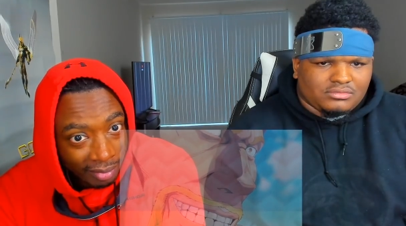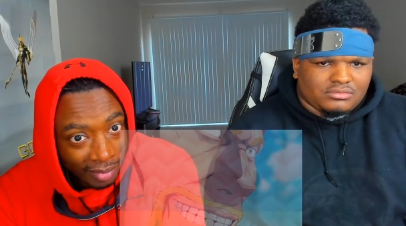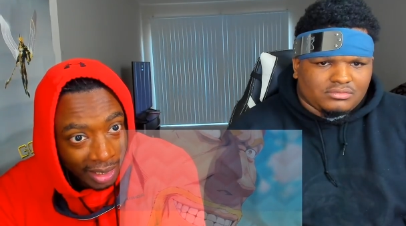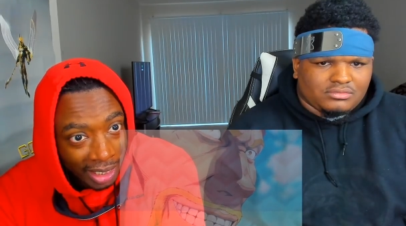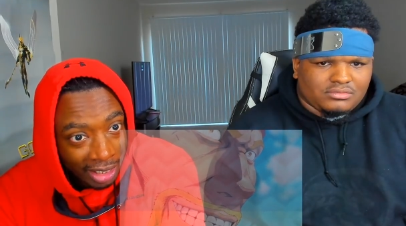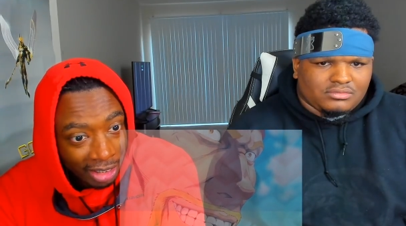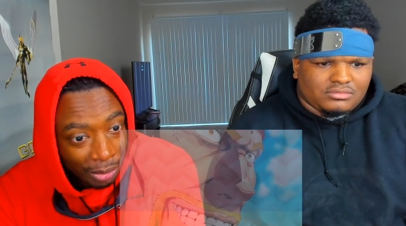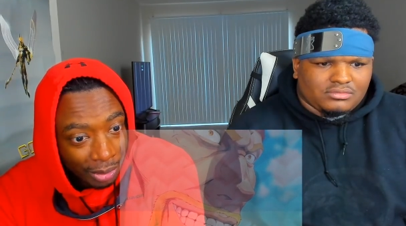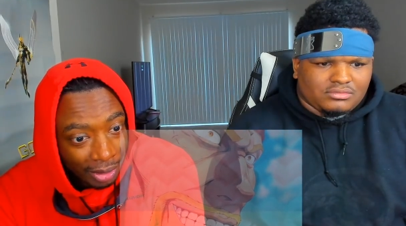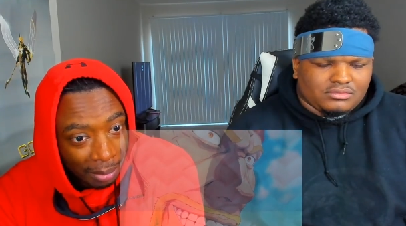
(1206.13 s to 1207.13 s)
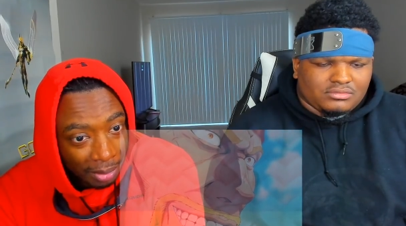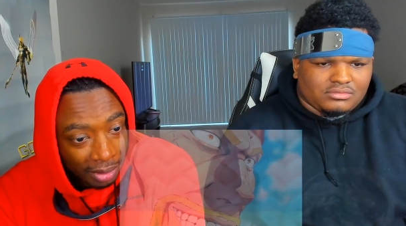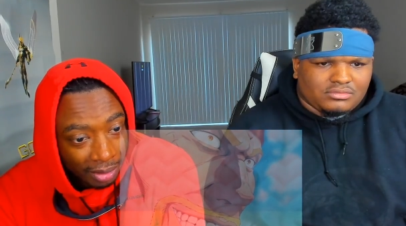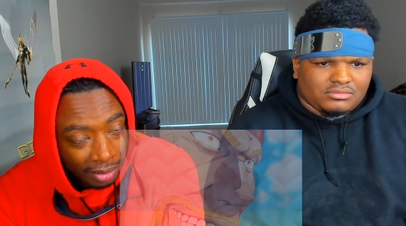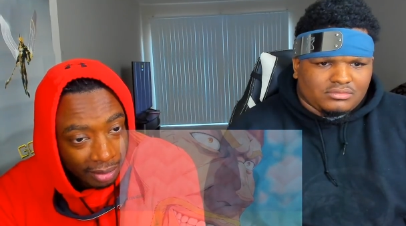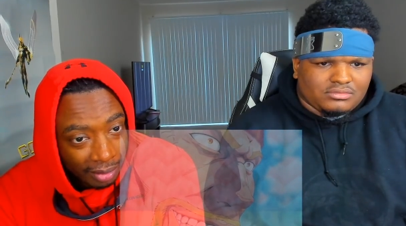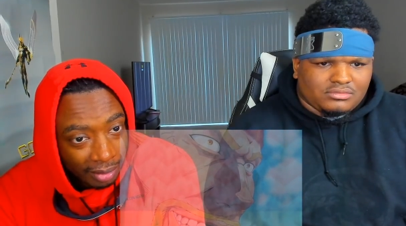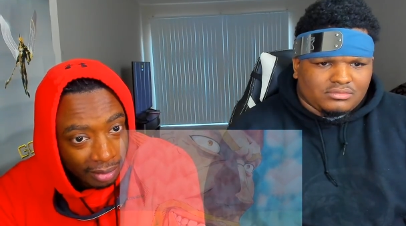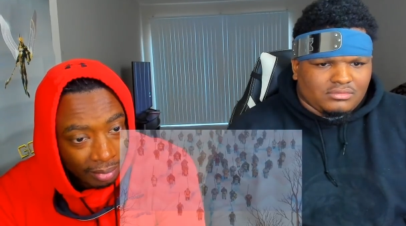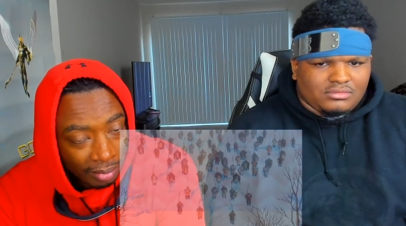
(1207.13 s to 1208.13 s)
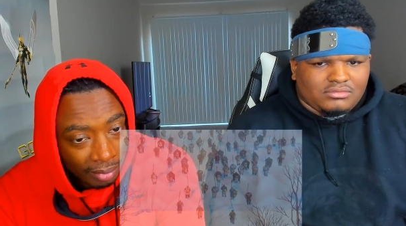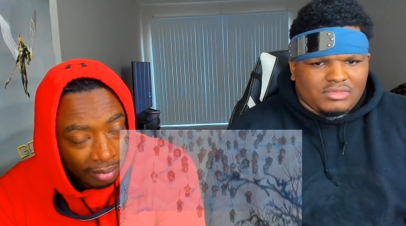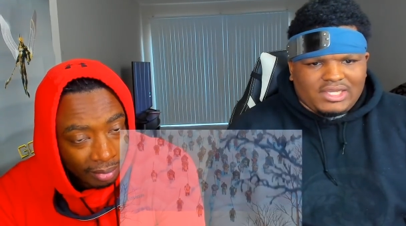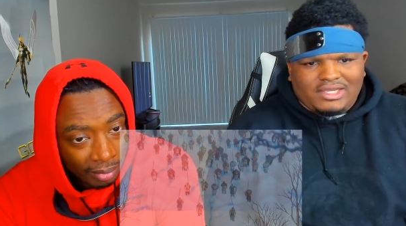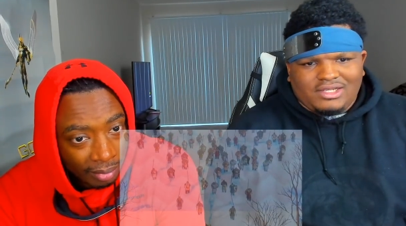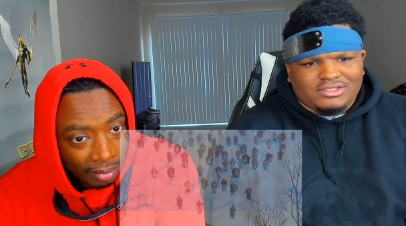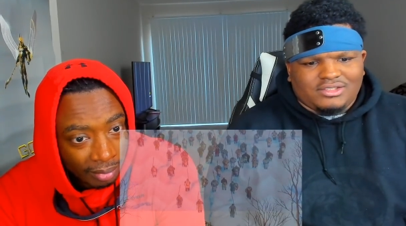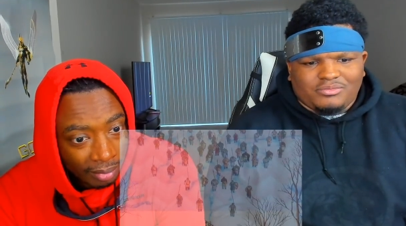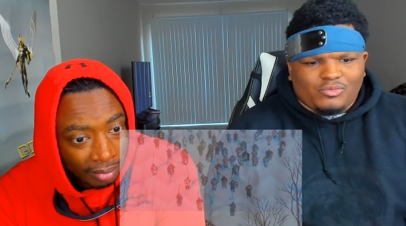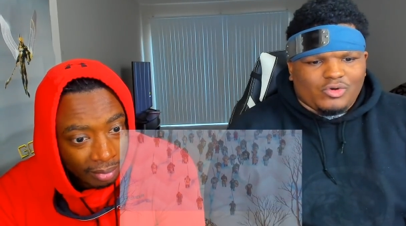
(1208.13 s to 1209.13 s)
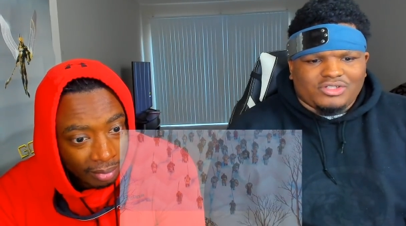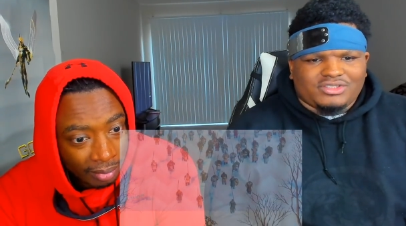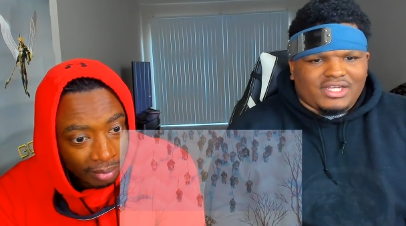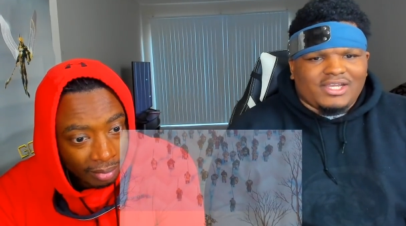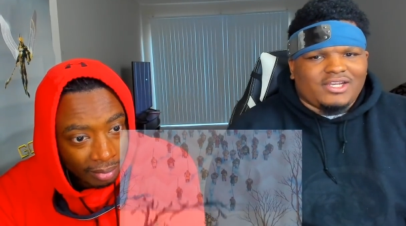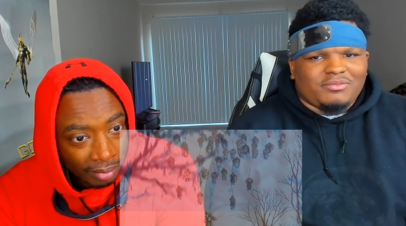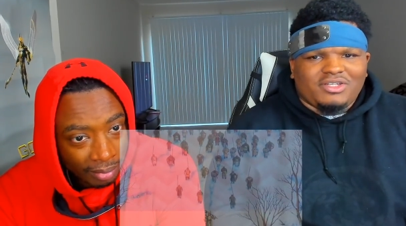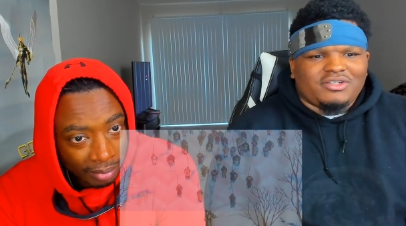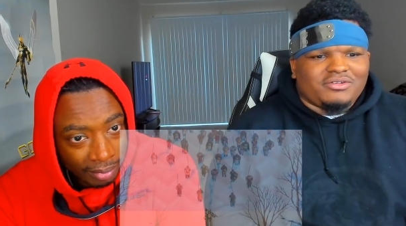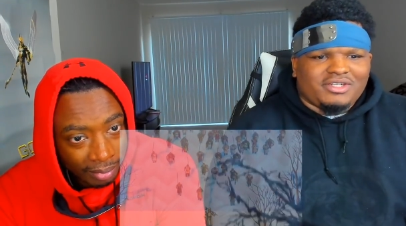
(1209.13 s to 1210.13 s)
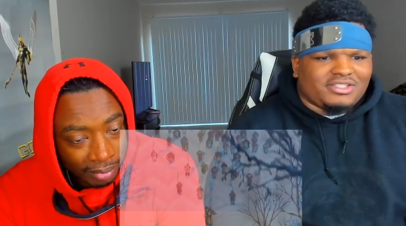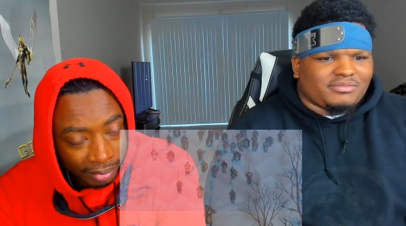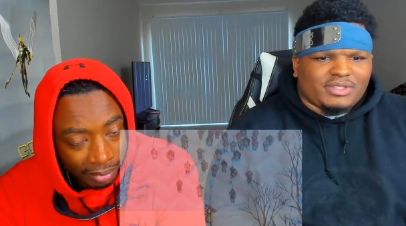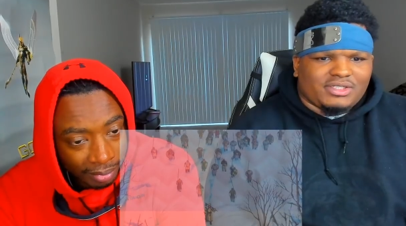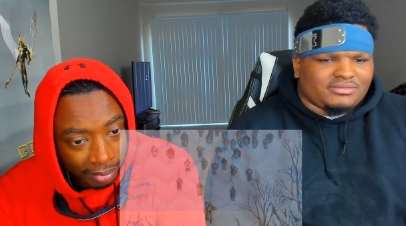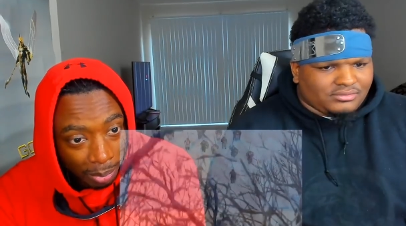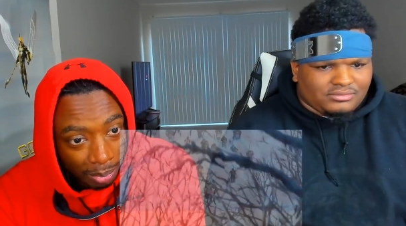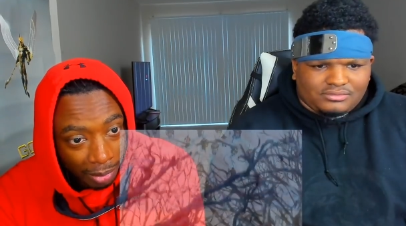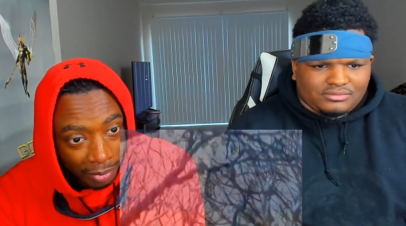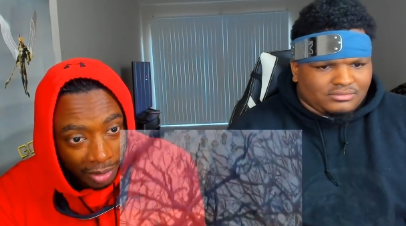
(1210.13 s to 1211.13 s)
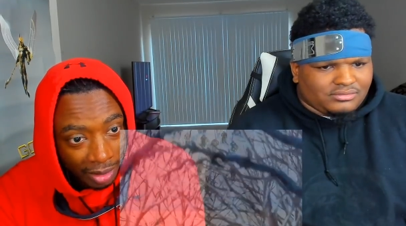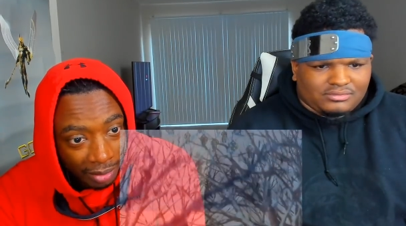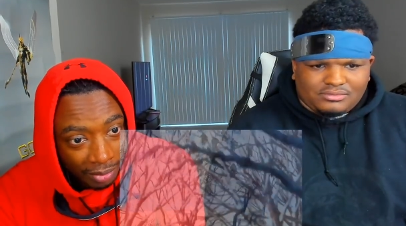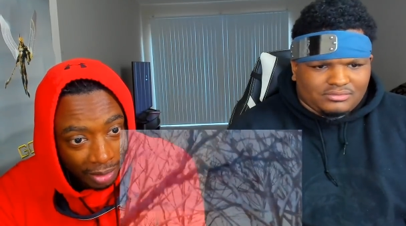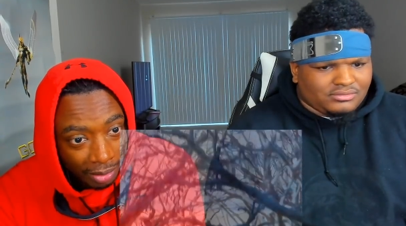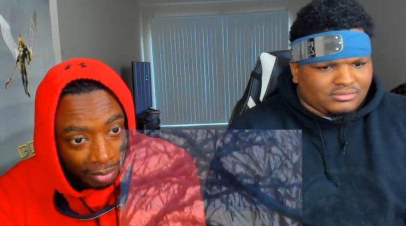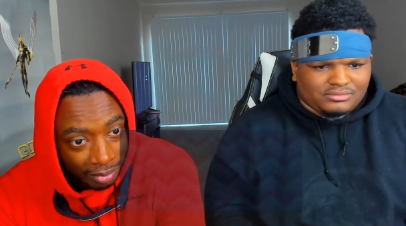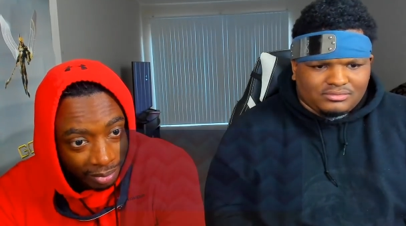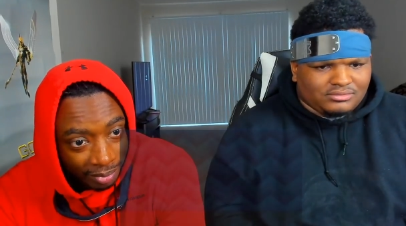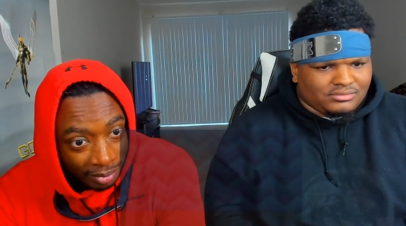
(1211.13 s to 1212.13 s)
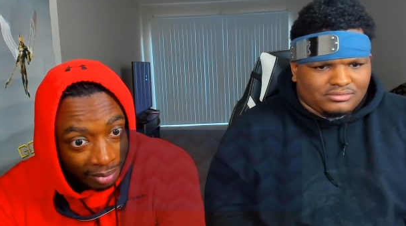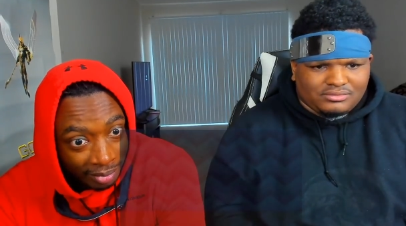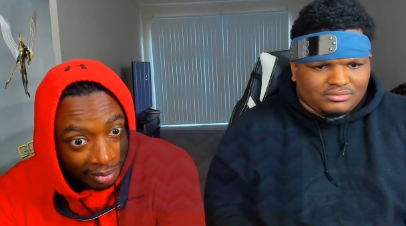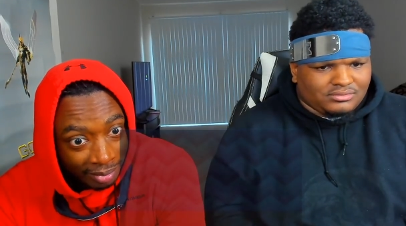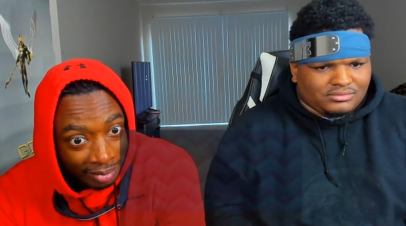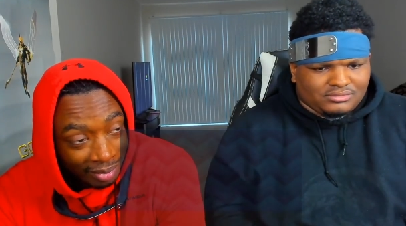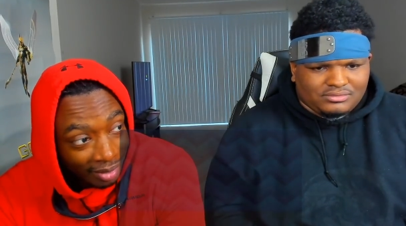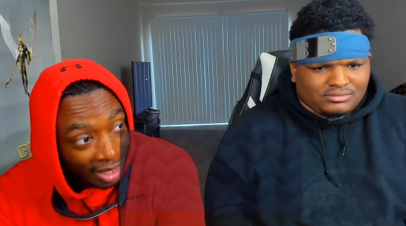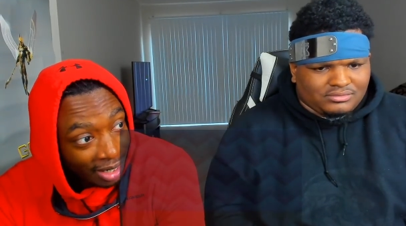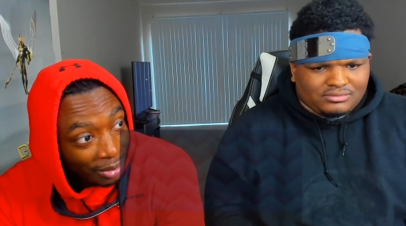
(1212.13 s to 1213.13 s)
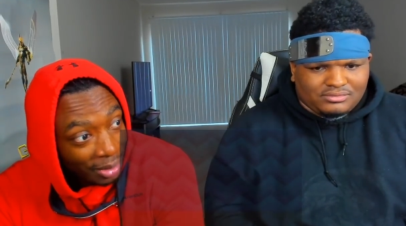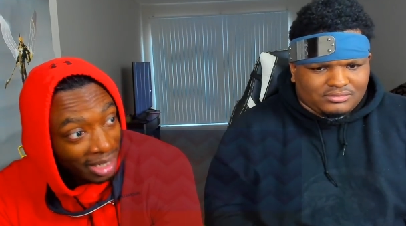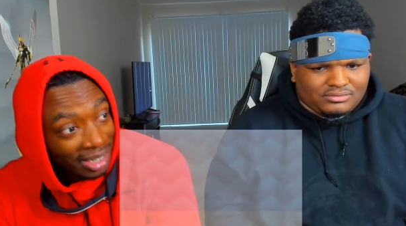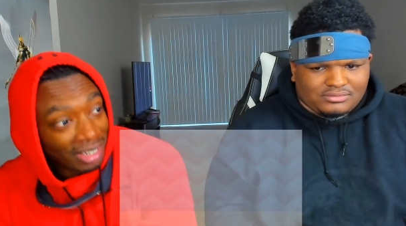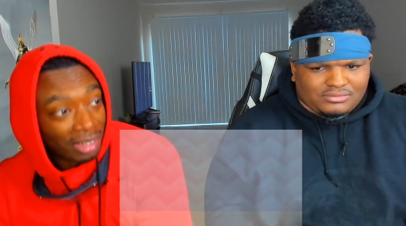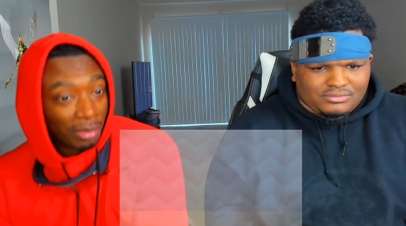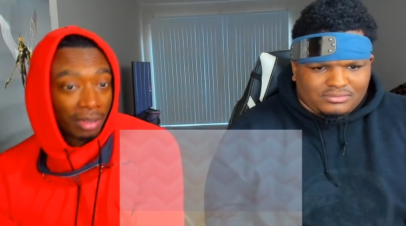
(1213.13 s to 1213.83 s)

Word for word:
Speaker 1: Can you see what's happening?
Speaker 2: Man, this is the worst time to be doing this, bro. Perfect time for them.
Speaker 1: Dang, the way that ended was